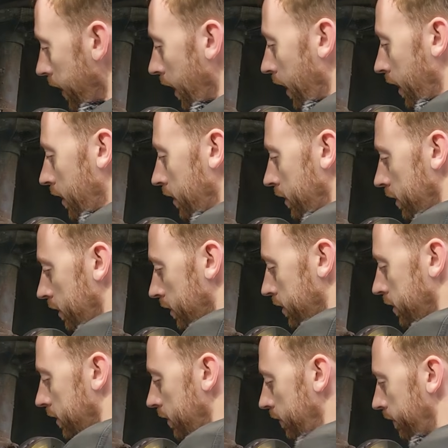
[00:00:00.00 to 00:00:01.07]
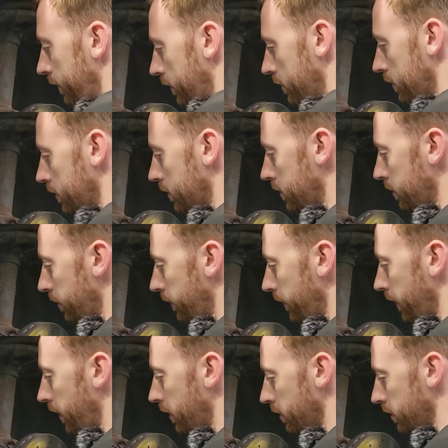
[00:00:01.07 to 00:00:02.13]
Yeah, and it still feels good, to be
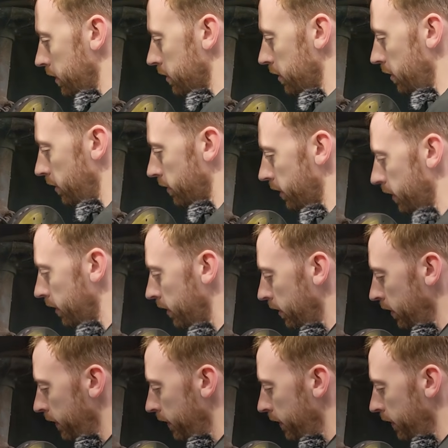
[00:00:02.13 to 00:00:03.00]
fair. So it's holding.